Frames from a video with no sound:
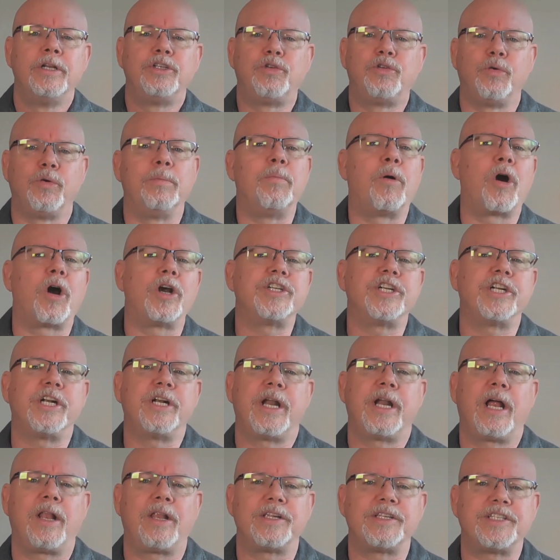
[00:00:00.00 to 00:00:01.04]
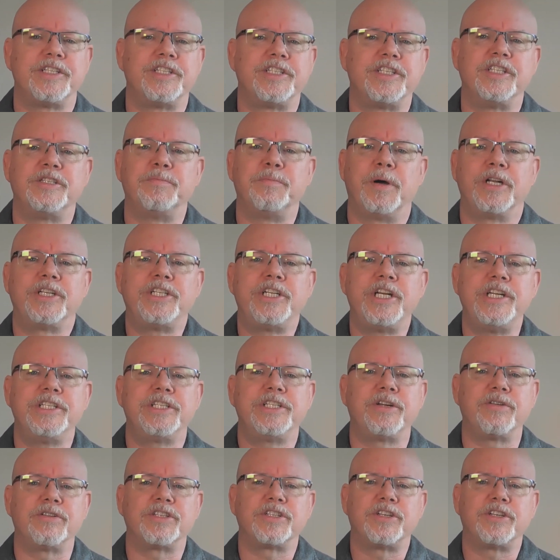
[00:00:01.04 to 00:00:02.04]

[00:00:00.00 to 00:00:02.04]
doing margin analysis is much easier.